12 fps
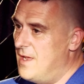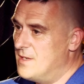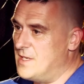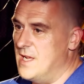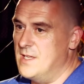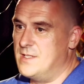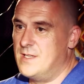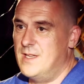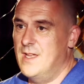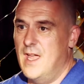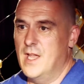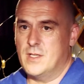says
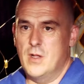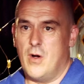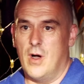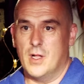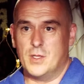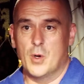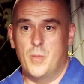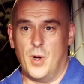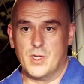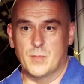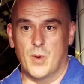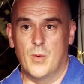it's not at all
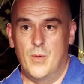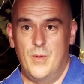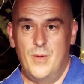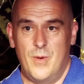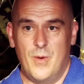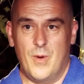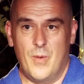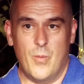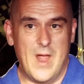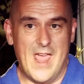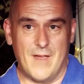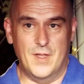possible.
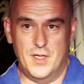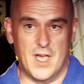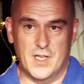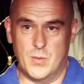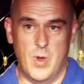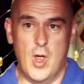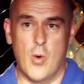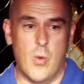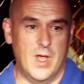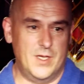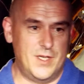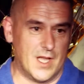We have to judge. We
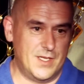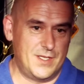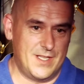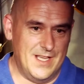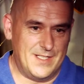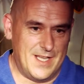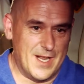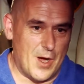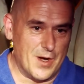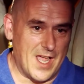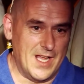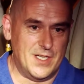always judge. It's in
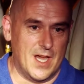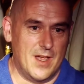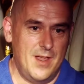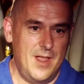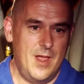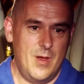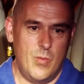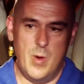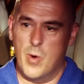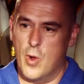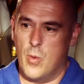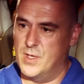our nature. We
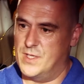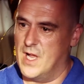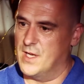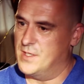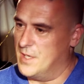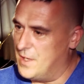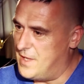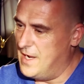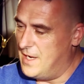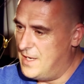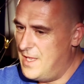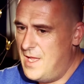will always judge. And I
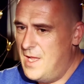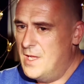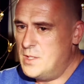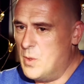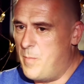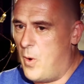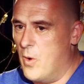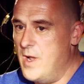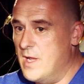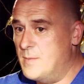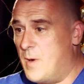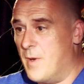think to a point
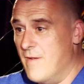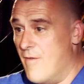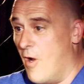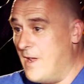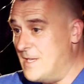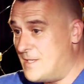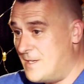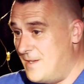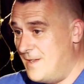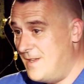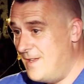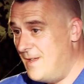he's probably right,
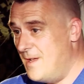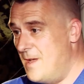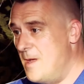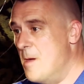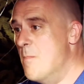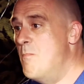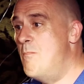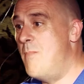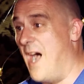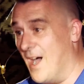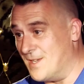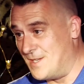
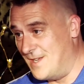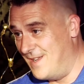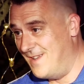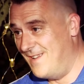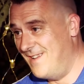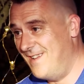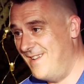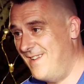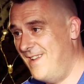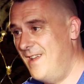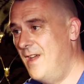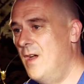but
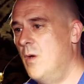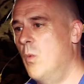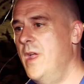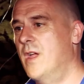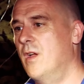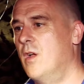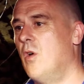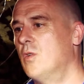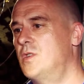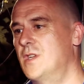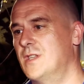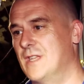we can
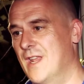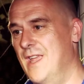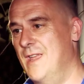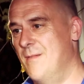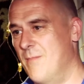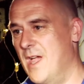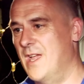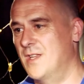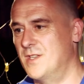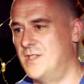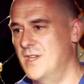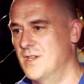consciously make a
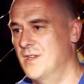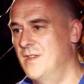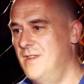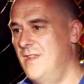decision